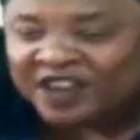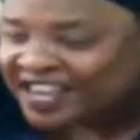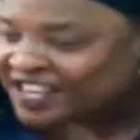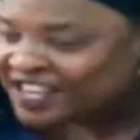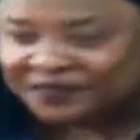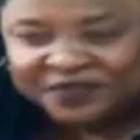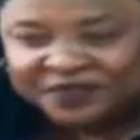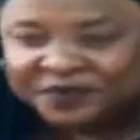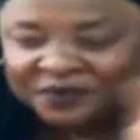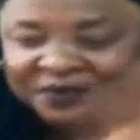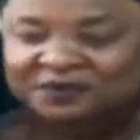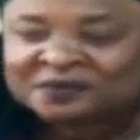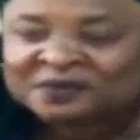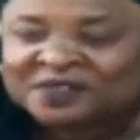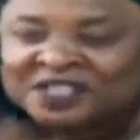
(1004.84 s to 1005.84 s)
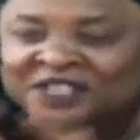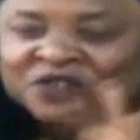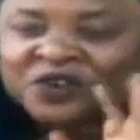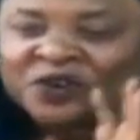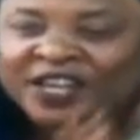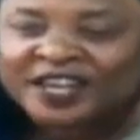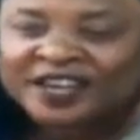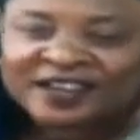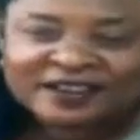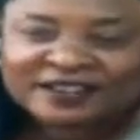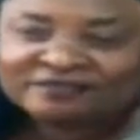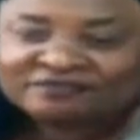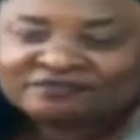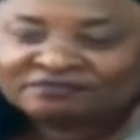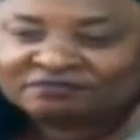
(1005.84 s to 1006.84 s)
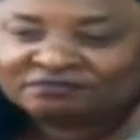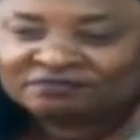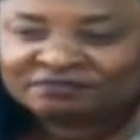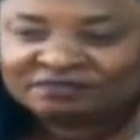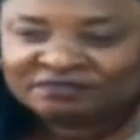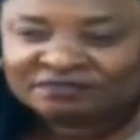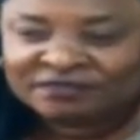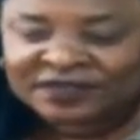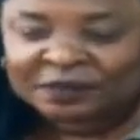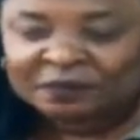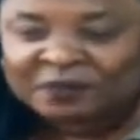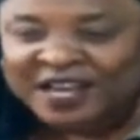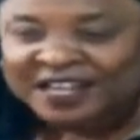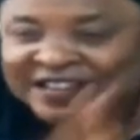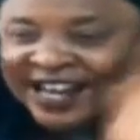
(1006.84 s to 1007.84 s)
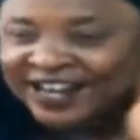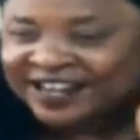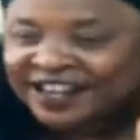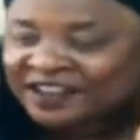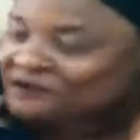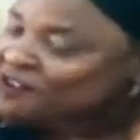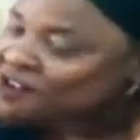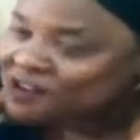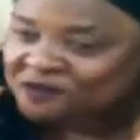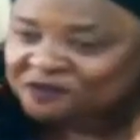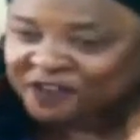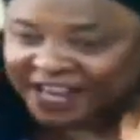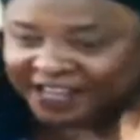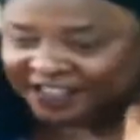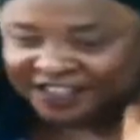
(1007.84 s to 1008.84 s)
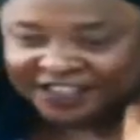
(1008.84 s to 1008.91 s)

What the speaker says: he gives you, it's okay. Make that hair very fine.